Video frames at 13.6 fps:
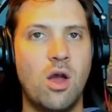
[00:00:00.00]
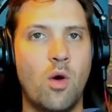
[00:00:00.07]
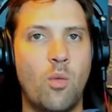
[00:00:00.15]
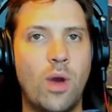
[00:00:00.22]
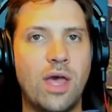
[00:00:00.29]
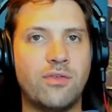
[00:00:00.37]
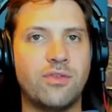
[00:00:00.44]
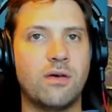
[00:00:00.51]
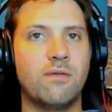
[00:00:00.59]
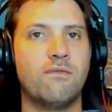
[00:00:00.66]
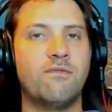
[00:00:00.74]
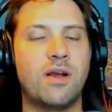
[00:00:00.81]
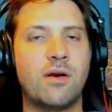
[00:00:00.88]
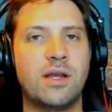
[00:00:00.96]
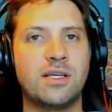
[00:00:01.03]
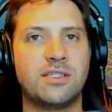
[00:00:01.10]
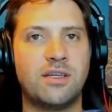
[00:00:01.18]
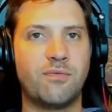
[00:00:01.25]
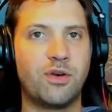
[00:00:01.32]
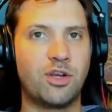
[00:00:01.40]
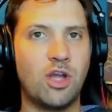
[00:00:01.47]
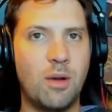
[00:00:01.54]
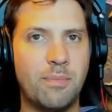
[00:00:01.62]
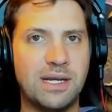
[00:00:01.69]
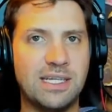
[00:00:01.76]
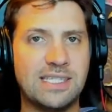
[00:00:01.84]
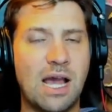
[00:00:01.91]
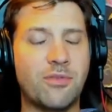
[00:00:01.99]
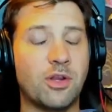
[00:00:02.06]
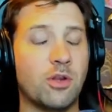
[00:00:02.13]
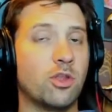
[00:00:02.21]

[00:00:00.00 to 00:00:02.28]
with various different companies out there,